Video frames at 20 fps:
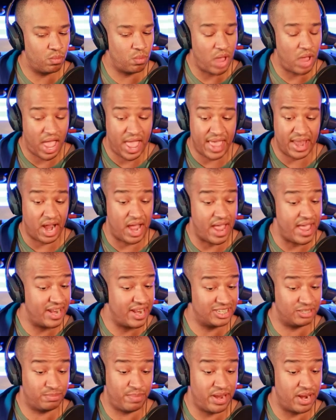and I and
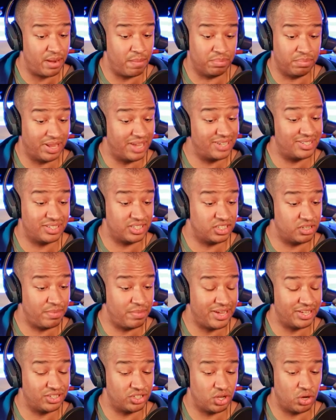it's been a blessing to me.
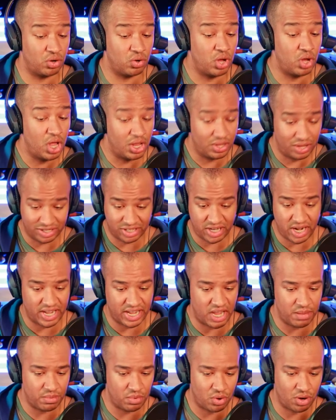So let's kind of
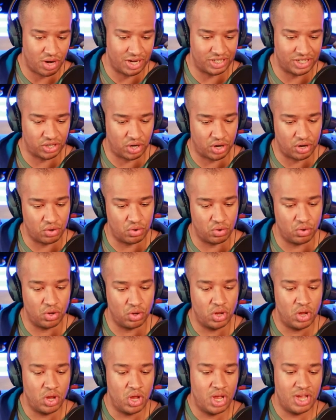keep going on this article.
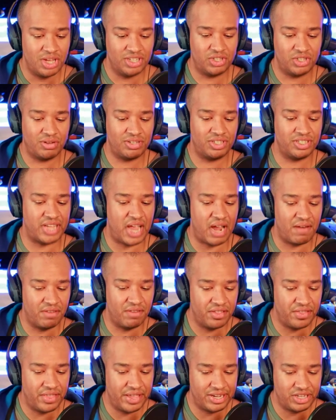So it says
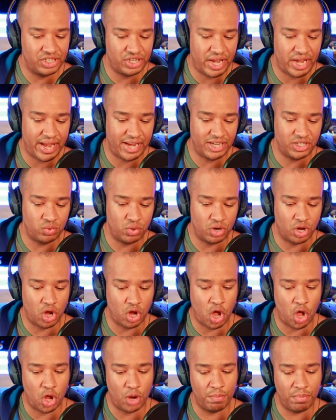everything changed when
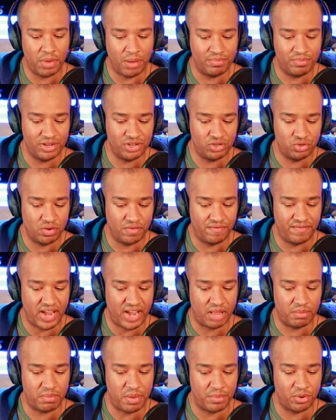Colin bumped into a
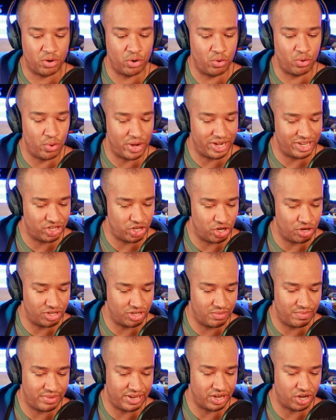family member who introduced
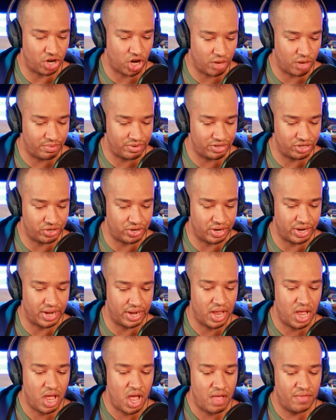him into carpentry.
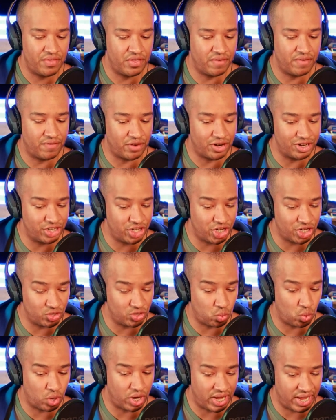The first years
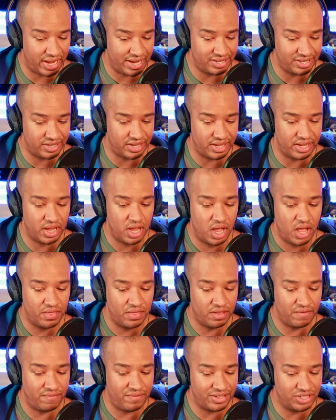weren't easy. The
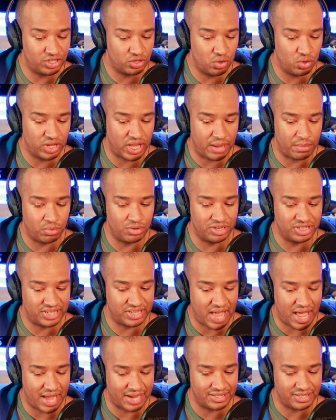physical labor was
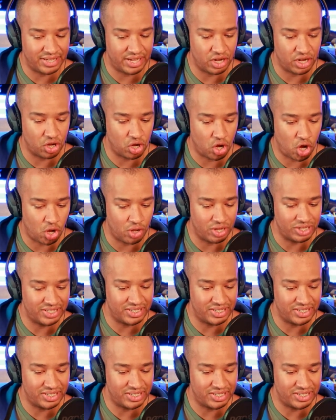taxing, and Collins